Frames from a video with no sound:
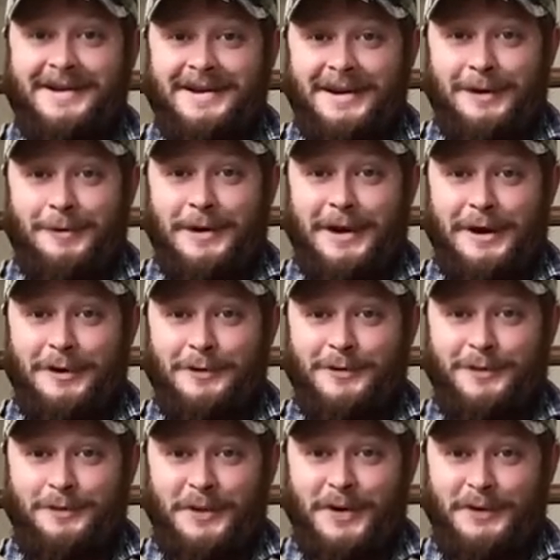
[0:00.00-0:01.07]
There we go.
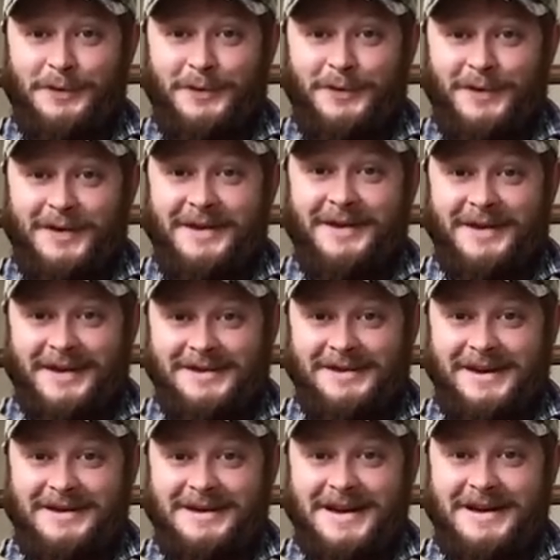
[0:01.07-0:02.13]
Spooks. Things
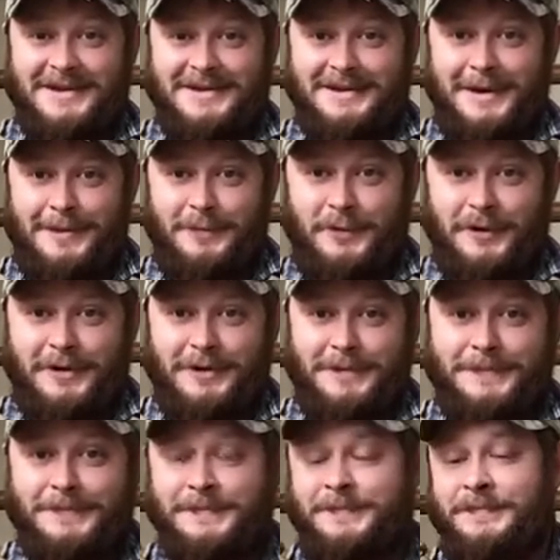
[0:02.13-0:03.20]
like that. Top water.
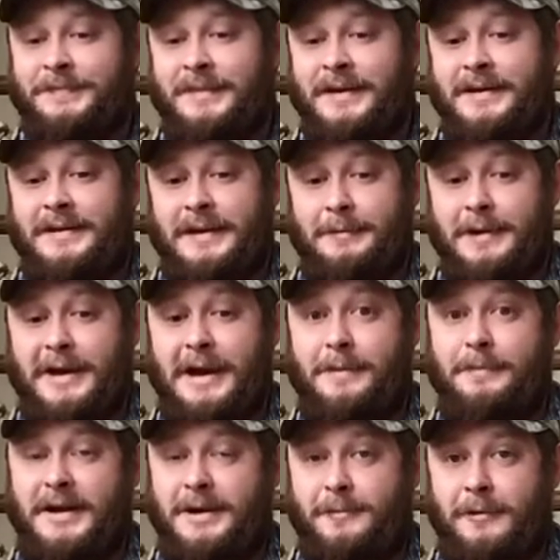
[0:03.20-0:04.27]
Then we
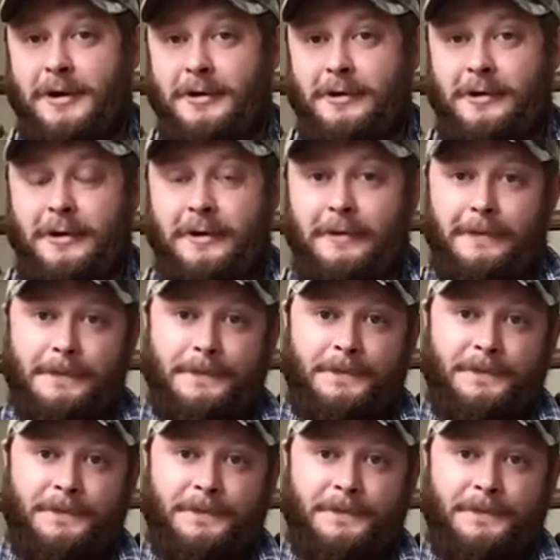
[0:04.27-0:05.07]
got mid-water column.